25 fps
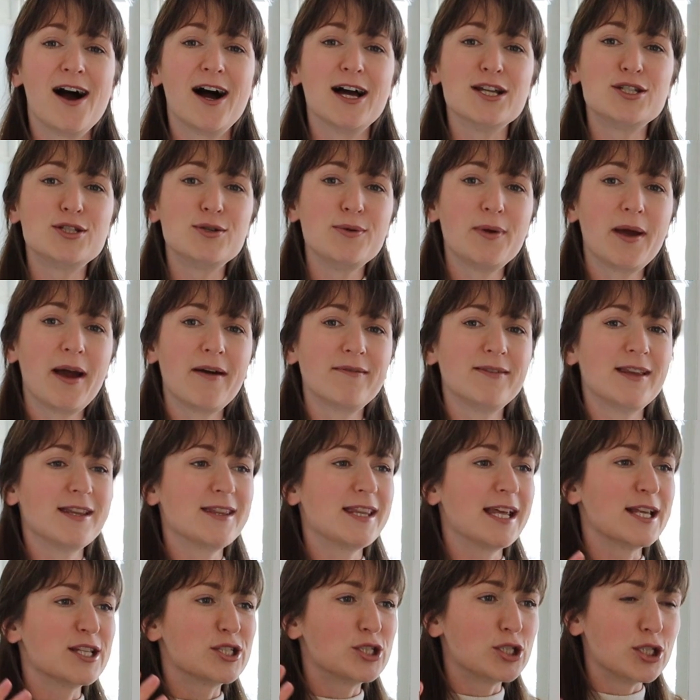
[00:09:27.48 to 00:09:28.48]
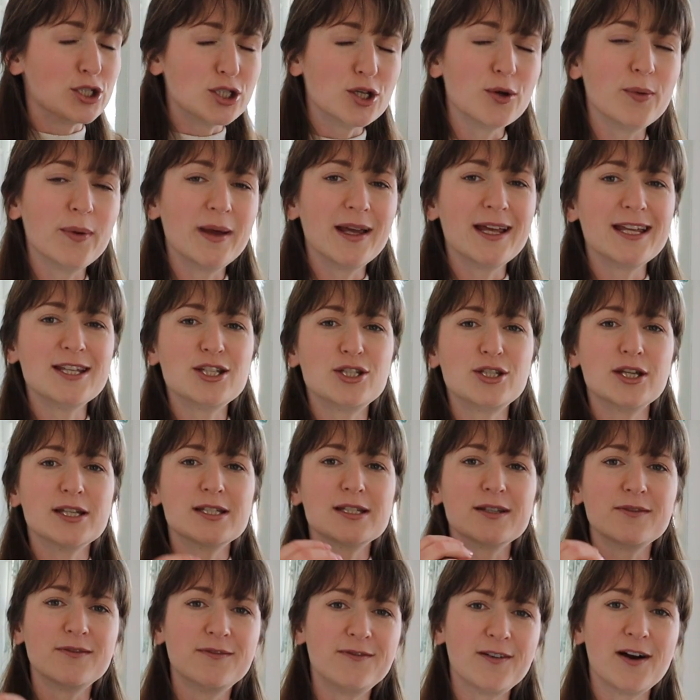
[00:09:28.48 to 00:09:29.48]
I do have the things to do it, it's
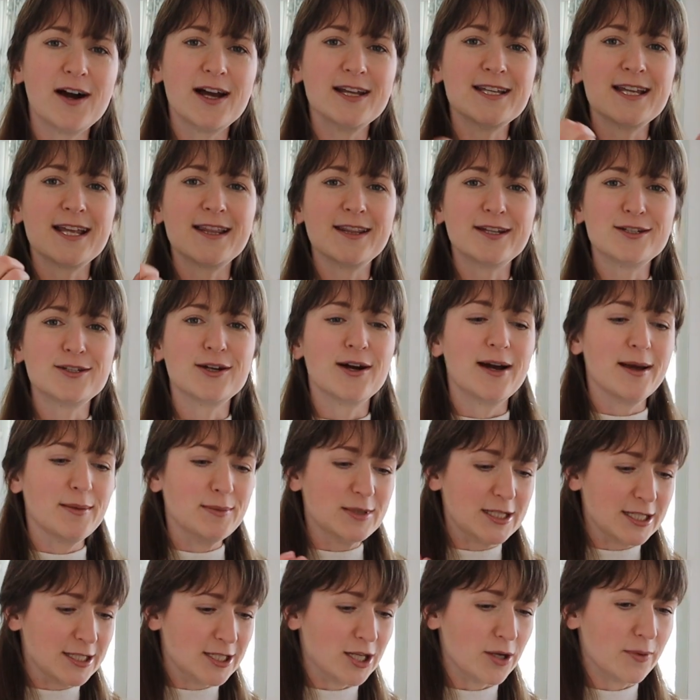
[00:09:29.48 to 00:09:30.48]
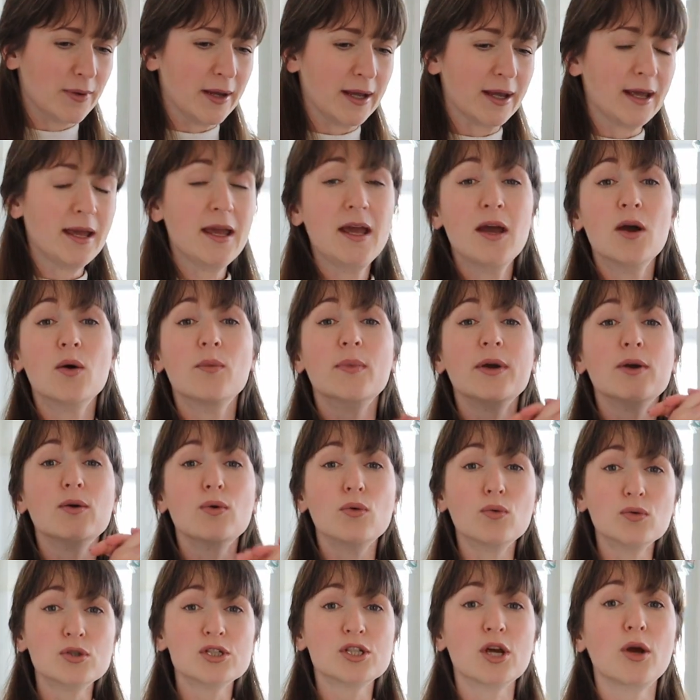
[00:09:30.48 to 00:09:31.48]
just finding the time to do it. We
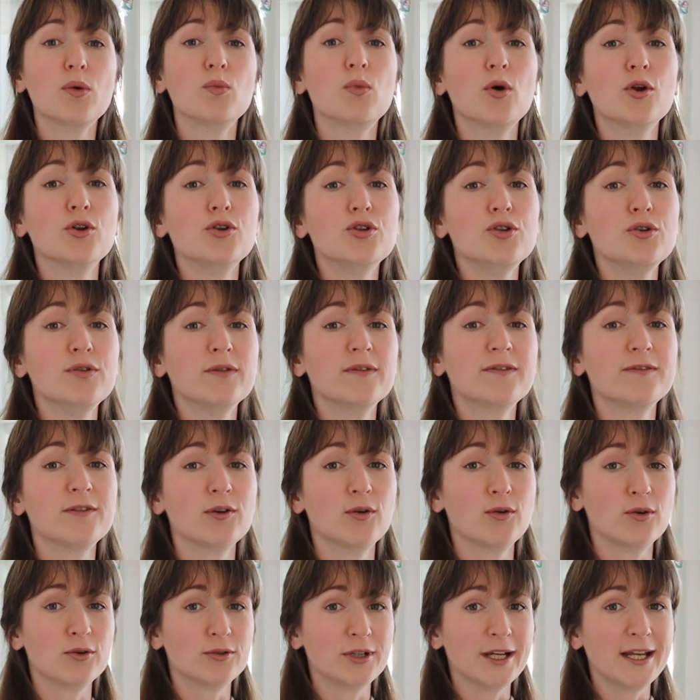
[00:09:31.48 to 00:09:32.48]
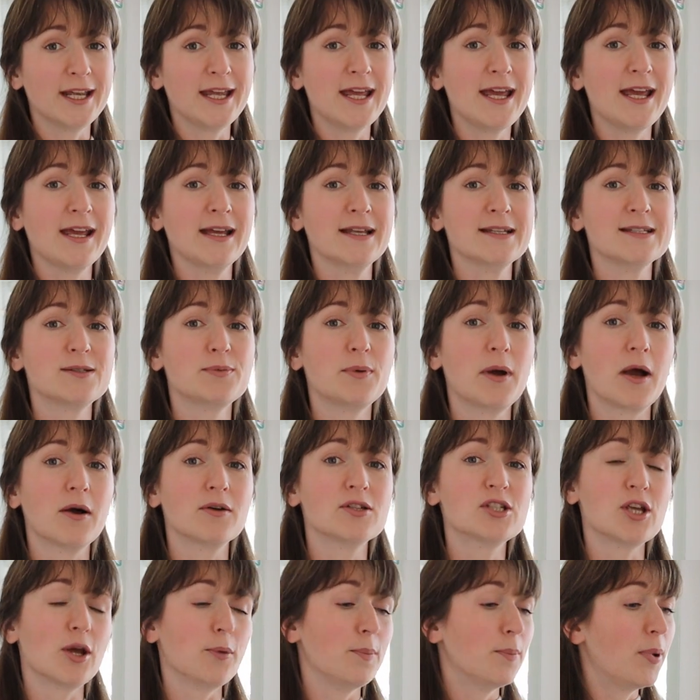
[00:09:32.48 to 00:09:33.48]
also want new flooring here as well,
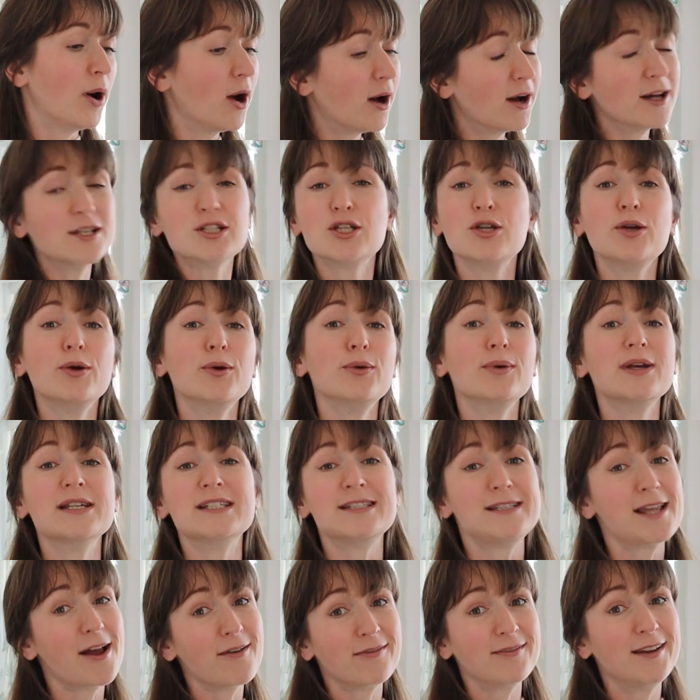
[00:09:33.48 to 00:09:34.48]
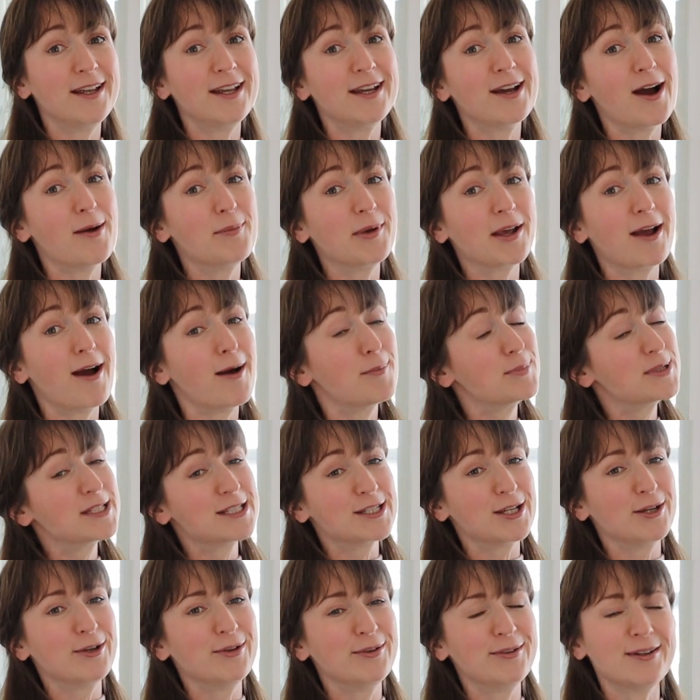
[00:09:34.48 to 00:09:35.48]
so part two is definitely coming up
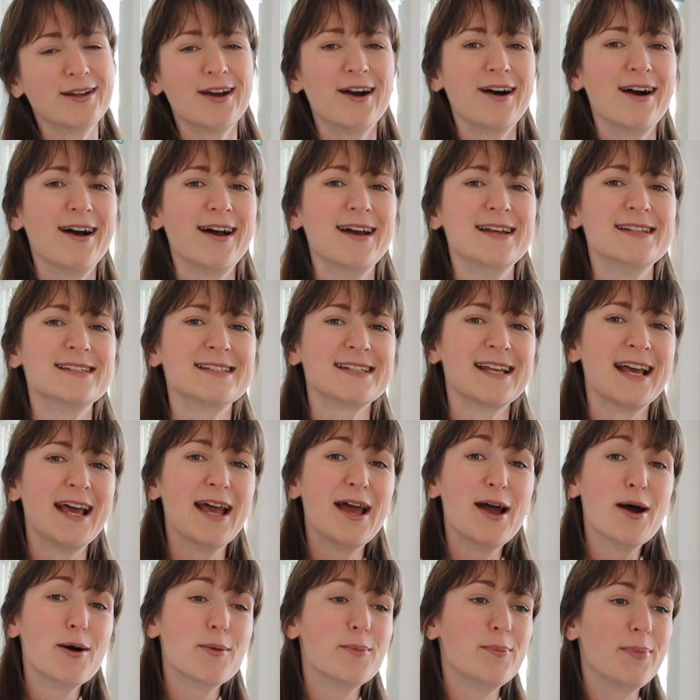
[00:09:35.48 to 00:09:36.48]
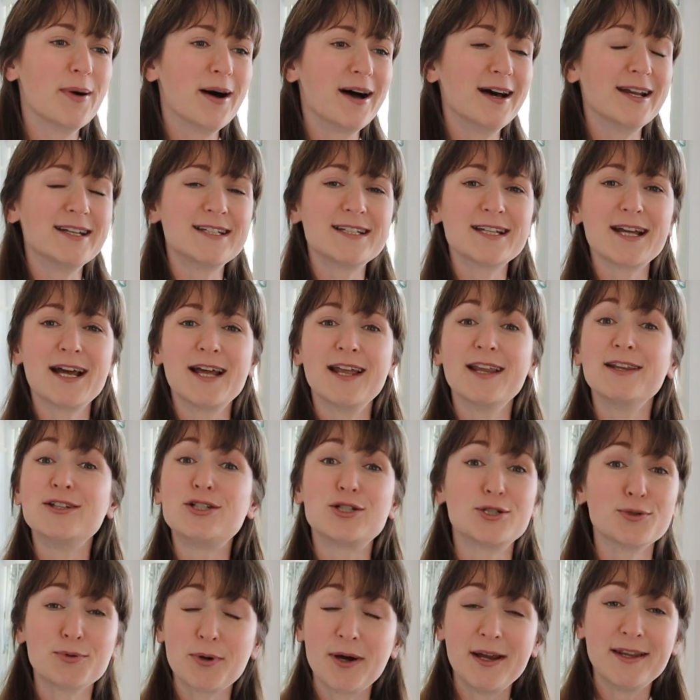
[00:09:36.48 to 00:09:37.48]
soon, guys, but
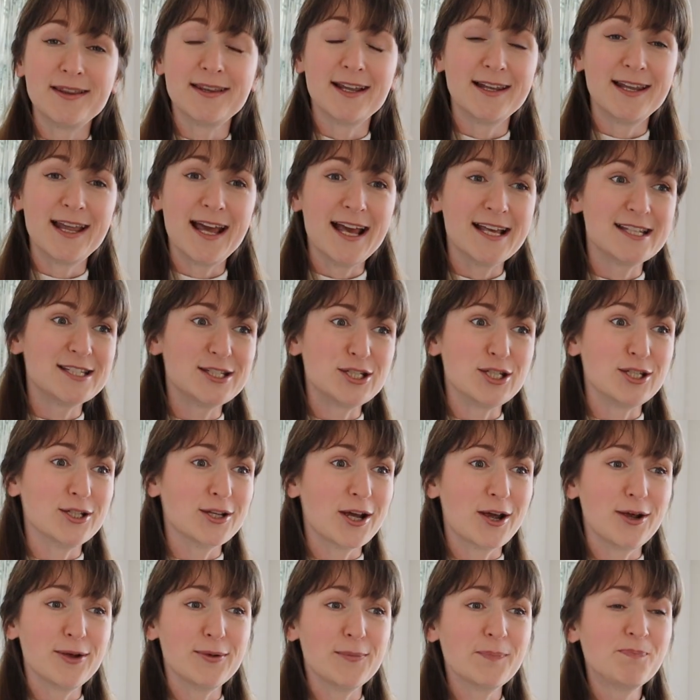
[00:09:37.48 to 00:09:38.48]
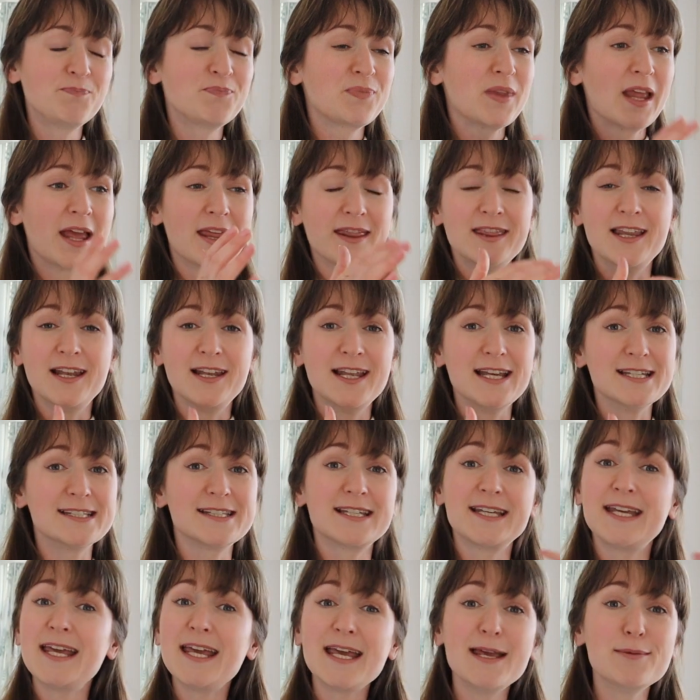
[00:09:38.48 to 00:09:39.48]
join the list, you know, the
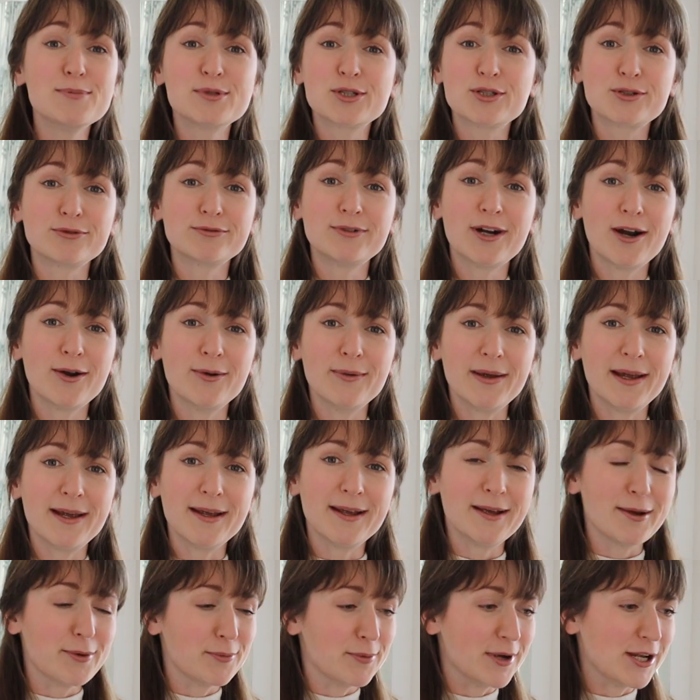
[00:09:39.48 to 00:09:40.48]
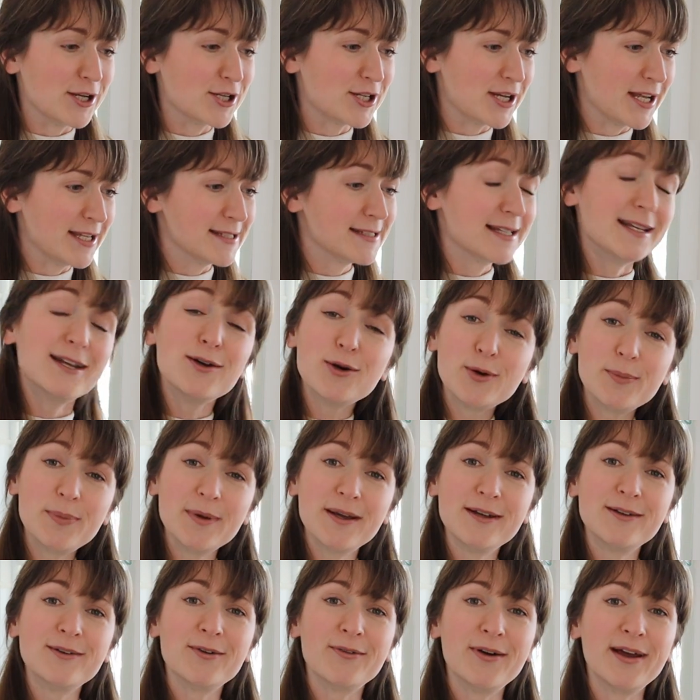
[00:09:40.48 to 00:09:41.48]
list keeps growing, which is a little
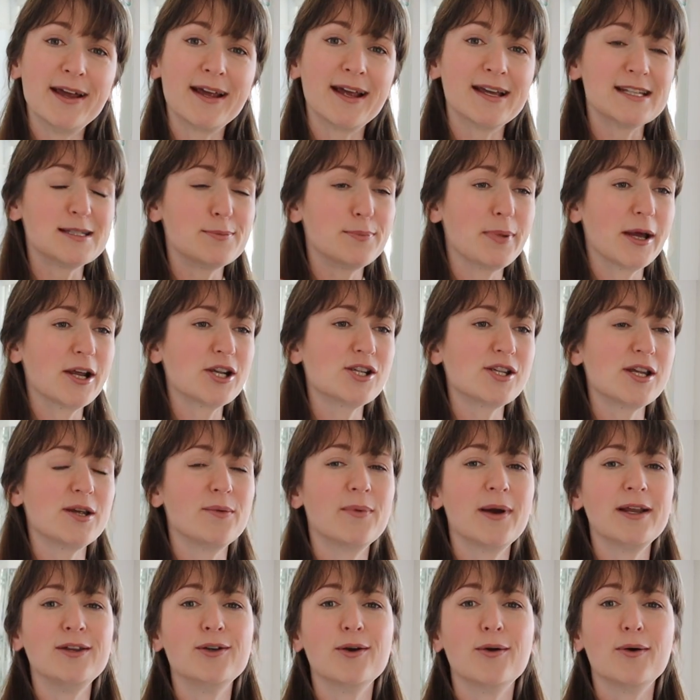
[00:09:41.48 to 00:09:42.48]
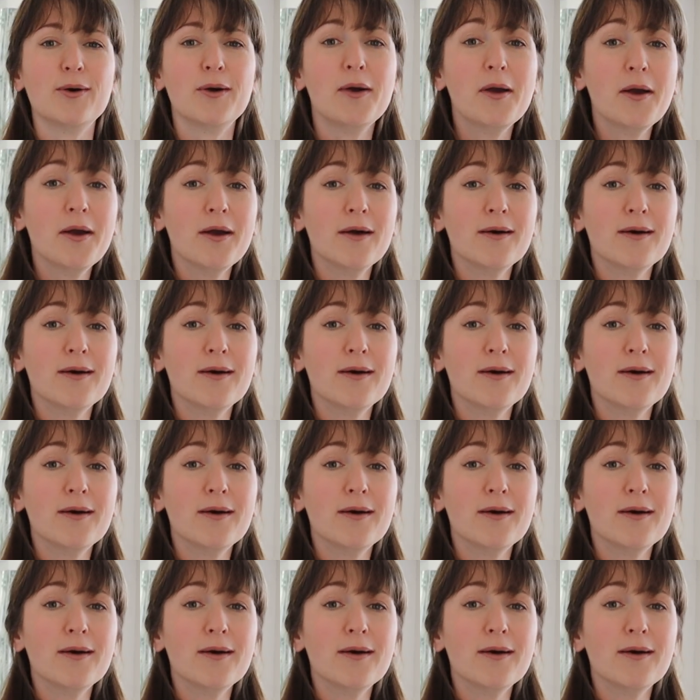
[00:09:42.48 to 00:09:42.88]
bit annoying, especially when you're